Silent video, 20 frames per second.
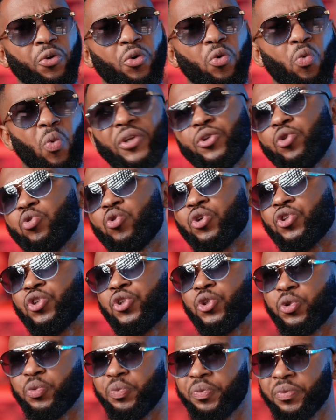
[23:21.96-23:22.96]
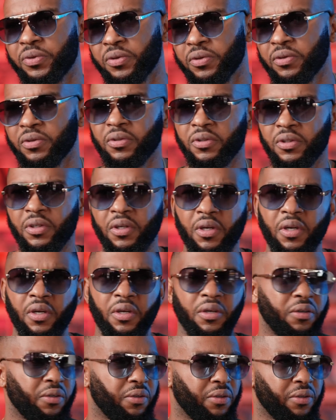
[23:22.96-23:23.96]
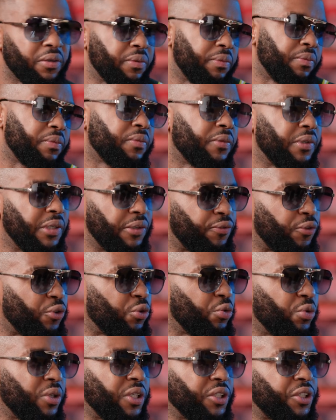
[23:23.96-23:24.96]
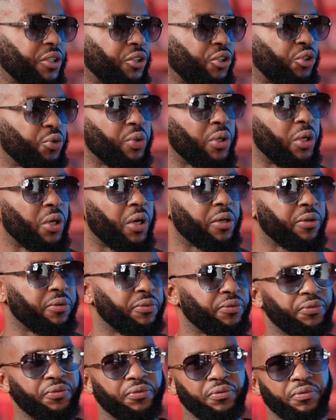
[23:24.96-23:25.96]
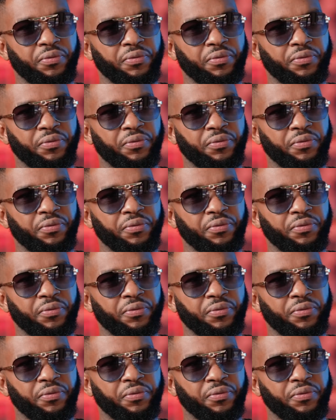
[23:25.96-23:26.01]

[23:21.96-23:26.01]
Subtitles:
what you consume. If you listen to a lot of